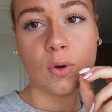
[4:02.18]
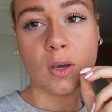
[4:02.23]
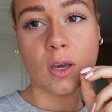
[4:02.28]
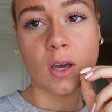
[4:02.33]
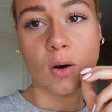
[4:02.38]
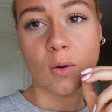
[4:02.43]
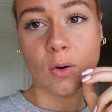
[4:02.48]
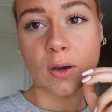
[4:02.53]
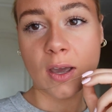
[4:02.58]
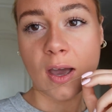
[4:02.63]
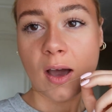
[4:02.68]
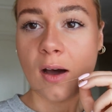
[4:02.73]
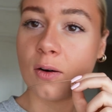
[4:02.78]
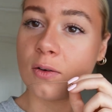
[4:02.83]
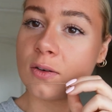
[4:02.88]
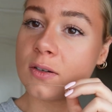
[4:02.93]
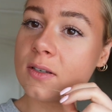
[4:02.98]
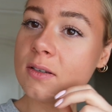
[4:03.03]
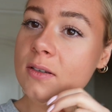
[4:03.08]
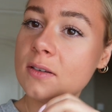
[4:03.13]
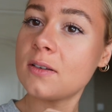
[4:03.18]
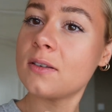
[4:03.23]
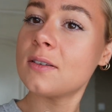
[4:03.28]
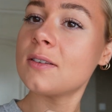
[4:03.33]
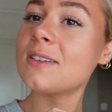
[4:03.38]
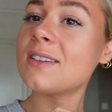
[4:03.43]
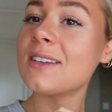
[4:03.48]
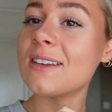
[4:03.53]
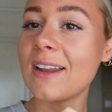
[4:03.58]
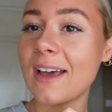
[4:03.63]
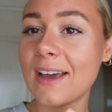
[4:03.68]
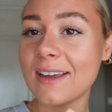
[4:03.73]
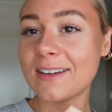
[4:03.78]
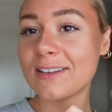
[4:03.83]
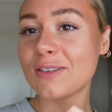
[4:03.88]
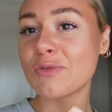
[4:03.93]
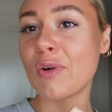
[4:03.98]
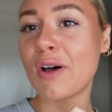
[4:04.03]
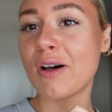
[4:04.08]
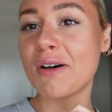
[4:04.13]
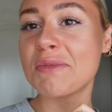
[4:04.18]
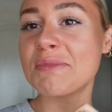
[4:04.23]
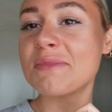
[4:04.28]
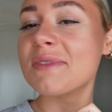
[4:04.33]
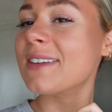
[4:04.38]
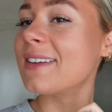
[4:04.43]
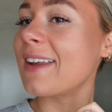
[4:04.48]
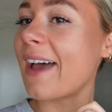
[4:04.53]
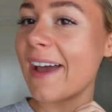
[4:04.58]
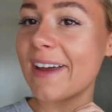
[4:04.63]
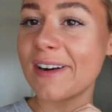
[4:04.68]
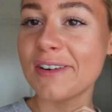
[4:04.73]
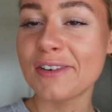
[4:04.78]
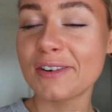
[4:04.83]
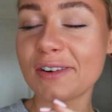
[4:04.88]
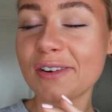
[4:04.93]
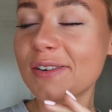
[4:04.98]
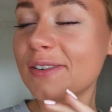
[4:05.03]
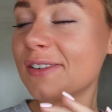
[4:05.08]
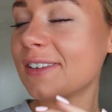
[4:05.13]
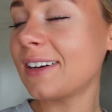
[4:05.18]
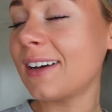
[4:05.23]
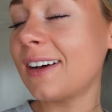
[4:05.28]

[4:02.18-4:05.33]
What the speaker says: we're going out tonight as well, but I don't know.